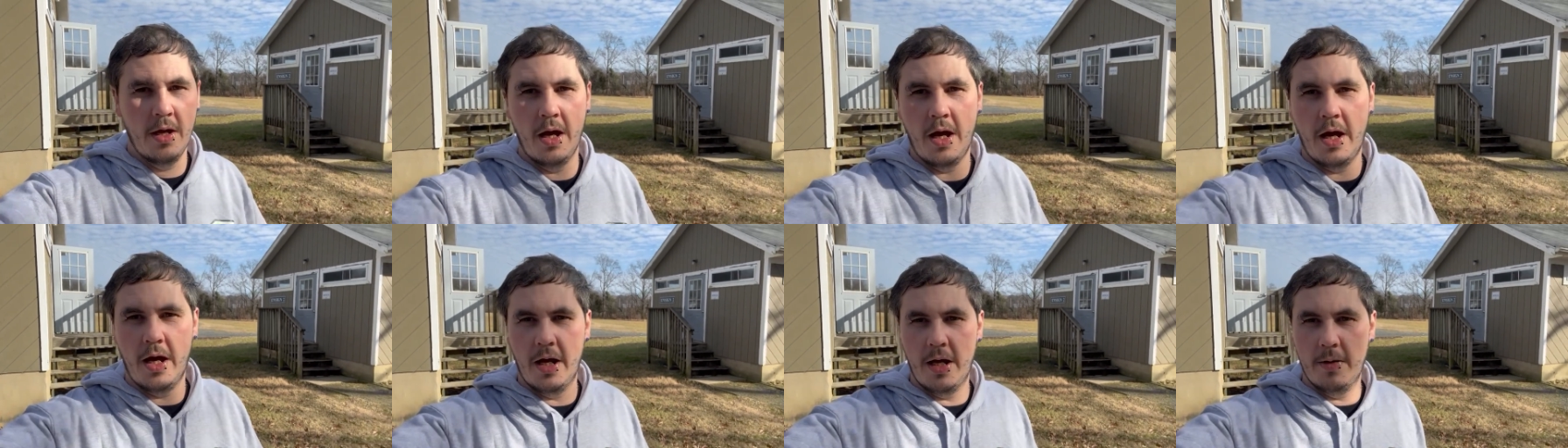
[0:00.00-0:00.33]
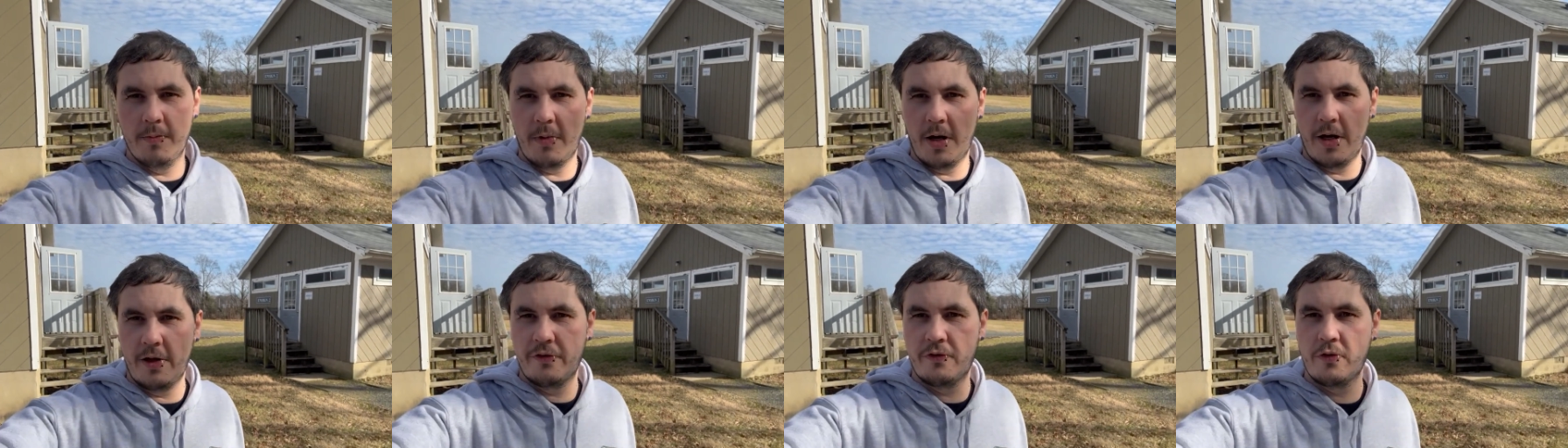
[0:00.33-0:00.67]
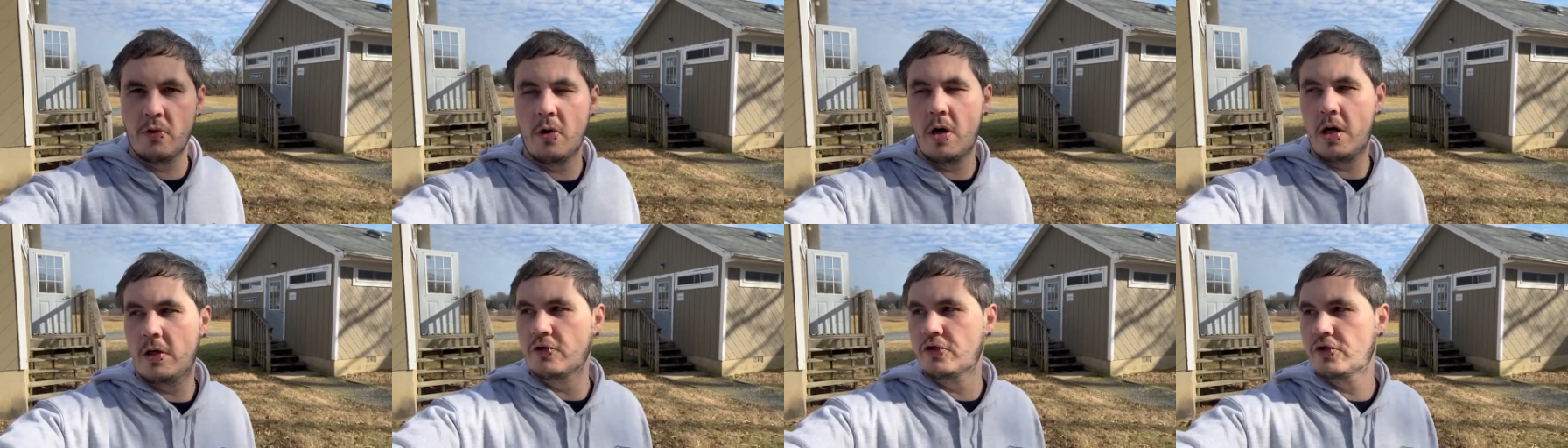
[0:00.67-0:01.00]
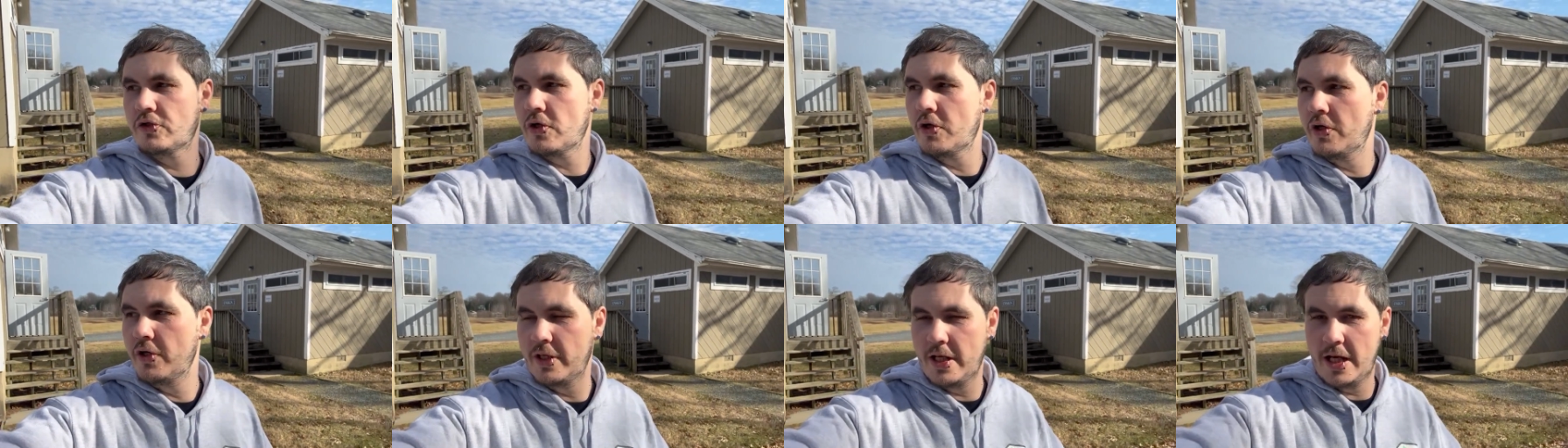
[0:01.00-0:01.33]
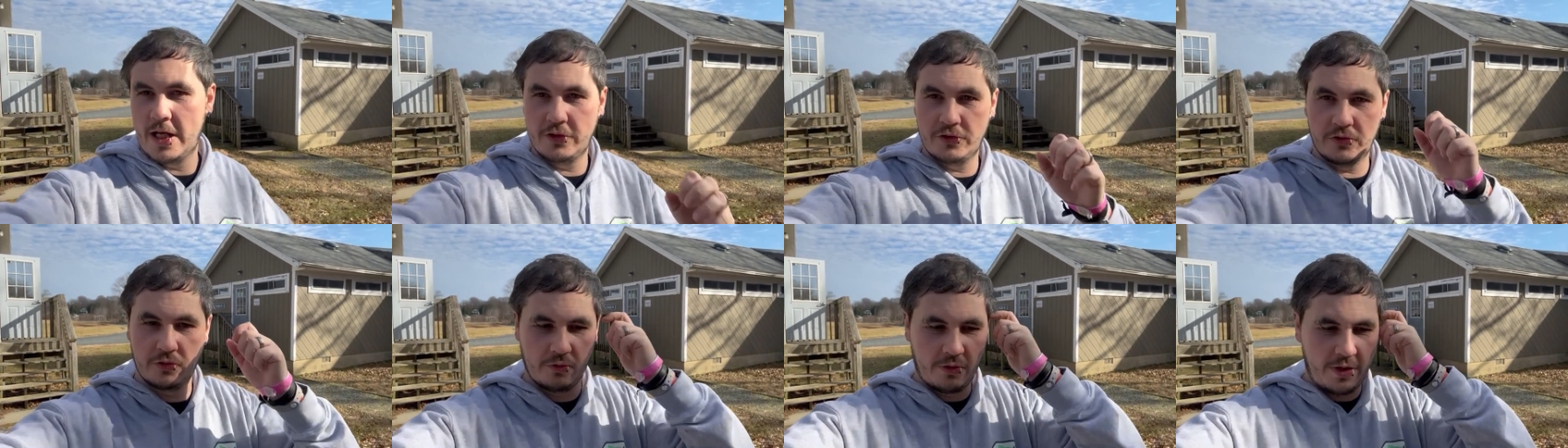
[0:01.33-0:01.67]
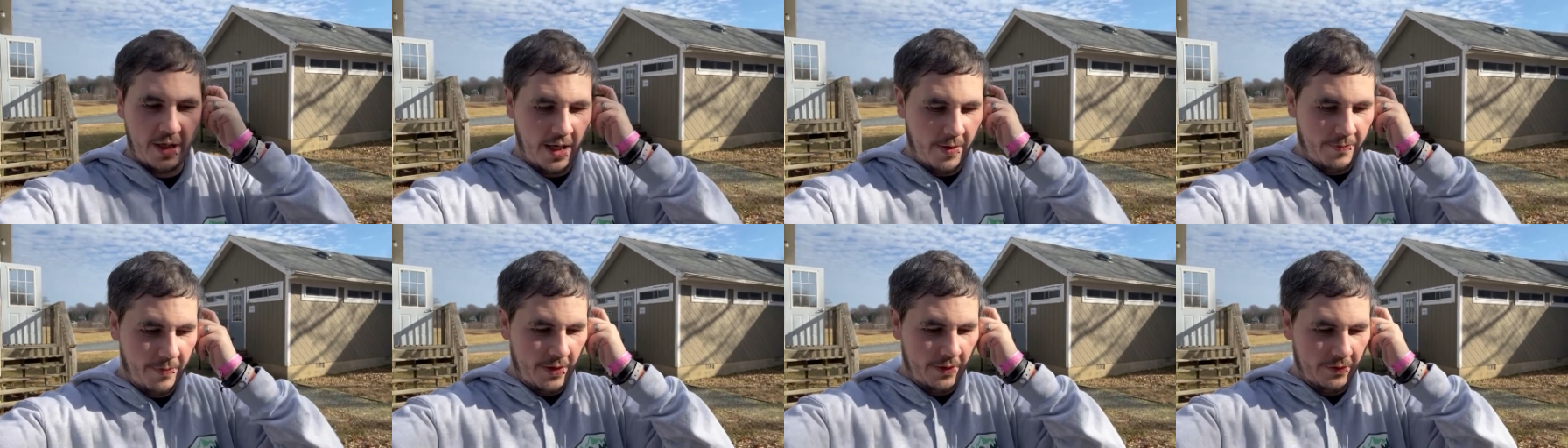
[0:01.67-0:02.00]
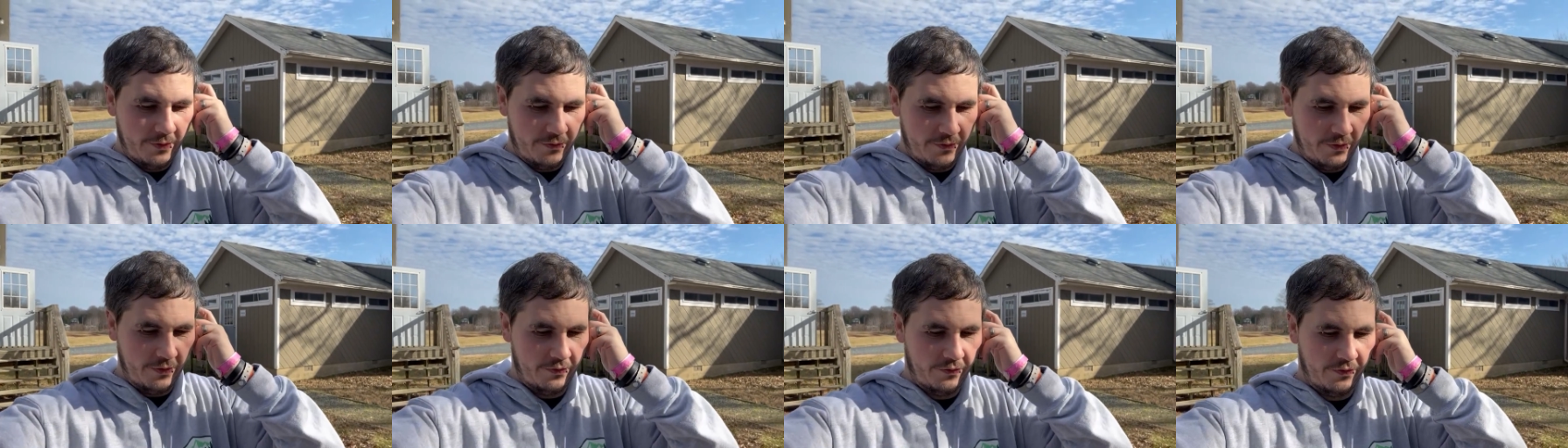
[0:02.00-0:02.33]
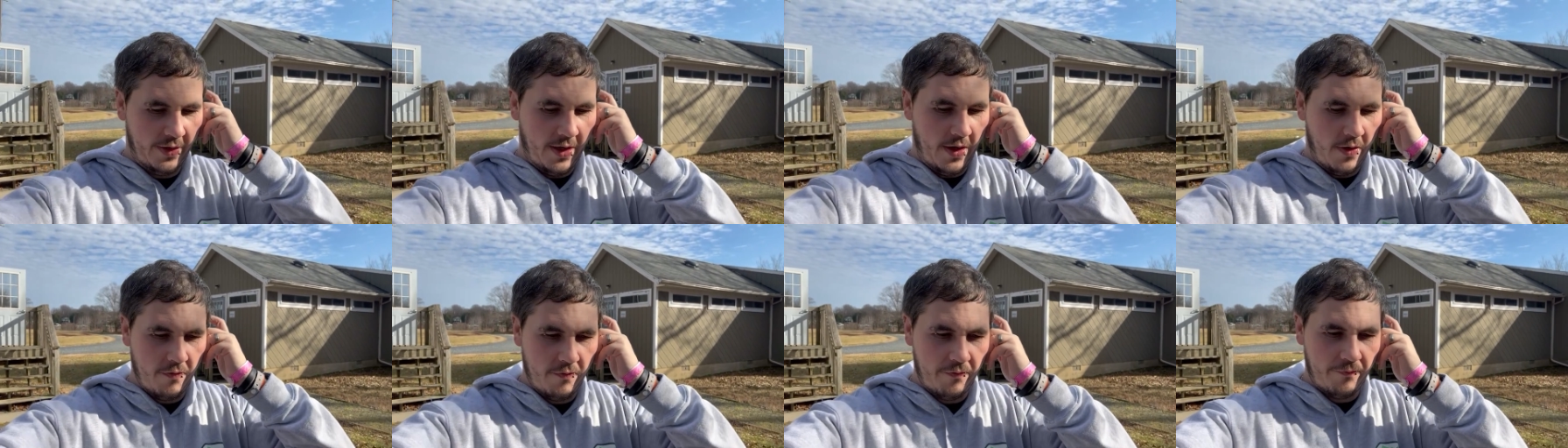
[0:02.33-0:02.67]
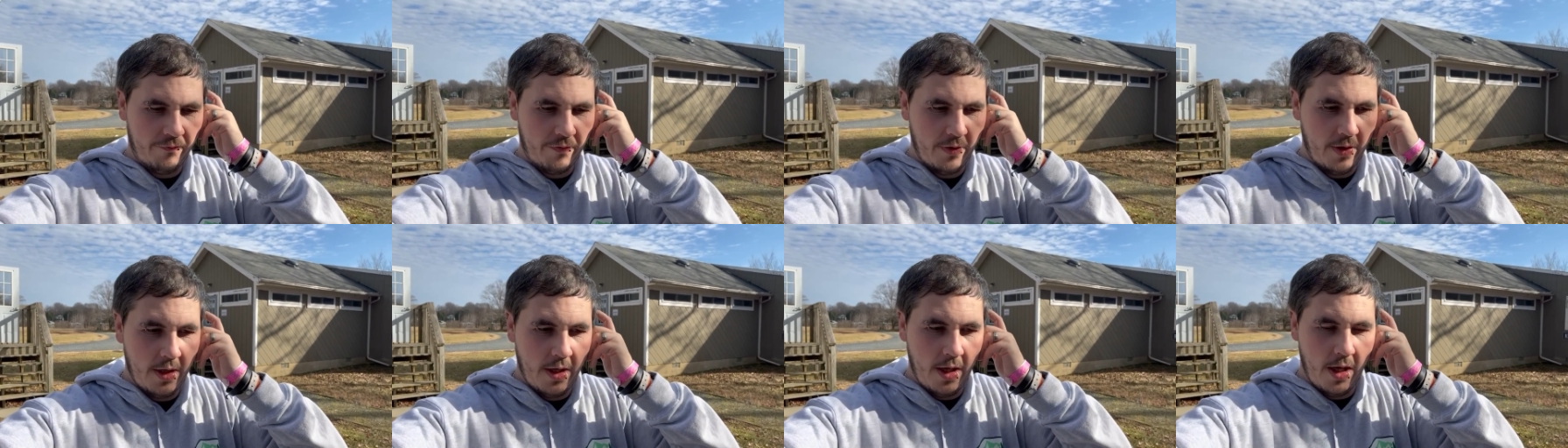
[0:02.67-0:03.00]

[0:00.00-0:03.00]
um, I thought I'd show you the actual cabins itself